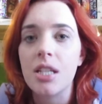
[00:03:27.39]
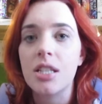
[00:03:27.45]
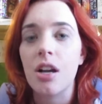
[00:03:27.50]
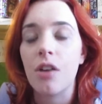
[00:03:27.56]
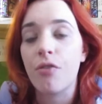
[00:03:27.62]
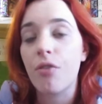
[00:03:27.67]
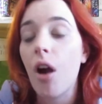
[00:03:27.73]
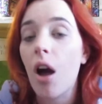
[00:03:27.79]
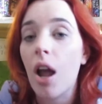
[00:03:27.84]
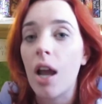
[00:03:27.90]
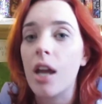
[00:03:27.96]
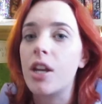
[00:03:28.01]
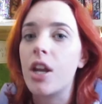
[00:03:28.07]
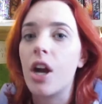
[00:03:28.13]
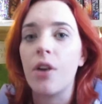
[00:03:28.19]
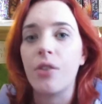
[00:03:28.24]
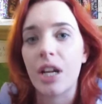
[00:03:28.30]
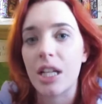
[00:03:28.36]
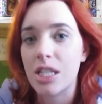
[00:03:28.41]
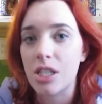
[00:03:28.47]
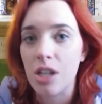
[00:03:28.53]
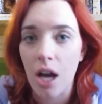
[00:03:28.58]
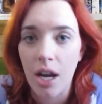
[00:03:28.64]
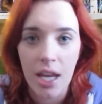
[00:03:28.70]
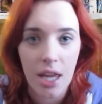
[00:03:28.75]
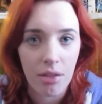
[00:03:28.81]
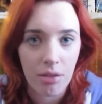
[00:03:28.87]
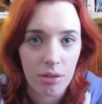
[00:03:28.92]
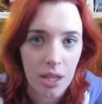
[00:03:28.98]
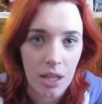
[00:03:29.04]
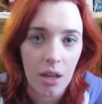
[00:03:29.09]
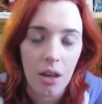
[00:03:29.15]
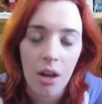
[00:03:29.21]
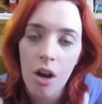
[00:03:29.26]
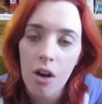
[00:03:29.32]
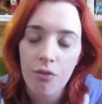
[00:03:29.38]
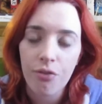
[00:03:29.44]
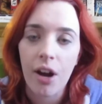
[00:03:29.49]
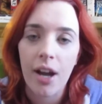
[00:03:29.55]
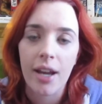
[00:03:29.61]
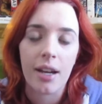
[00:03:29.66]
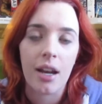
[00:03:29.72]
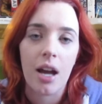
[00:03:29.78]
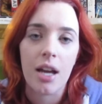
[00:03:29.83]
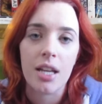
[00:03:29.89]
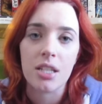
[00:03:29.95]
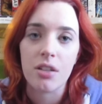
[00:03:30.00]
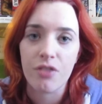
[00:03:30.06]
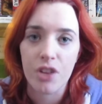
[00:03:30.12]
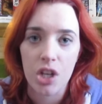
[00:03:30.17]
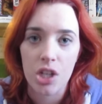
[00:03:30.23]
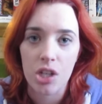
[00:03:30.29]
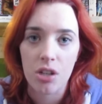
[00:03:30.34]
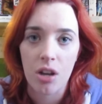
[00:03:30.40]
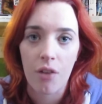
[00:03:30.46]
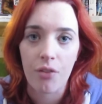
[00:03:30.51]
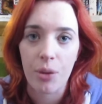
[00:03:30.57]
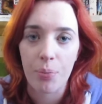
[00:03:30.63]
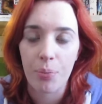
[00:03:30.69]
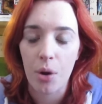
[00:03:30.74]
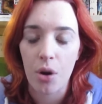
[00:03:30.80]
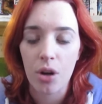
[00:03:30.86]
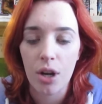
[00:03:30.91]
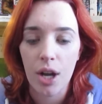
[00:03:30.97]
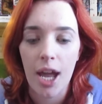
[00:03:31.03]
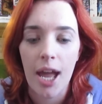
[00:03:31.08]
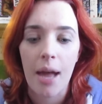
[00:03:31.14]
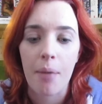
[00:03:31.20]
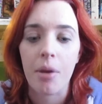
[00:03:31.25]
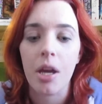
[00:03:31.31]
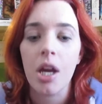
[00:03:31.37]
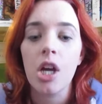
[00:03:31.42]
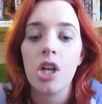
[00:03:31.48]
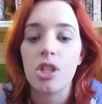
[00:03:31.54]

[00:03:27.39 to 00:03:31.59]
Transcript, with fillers: so for all I know that's not in the finalised version of the book, um,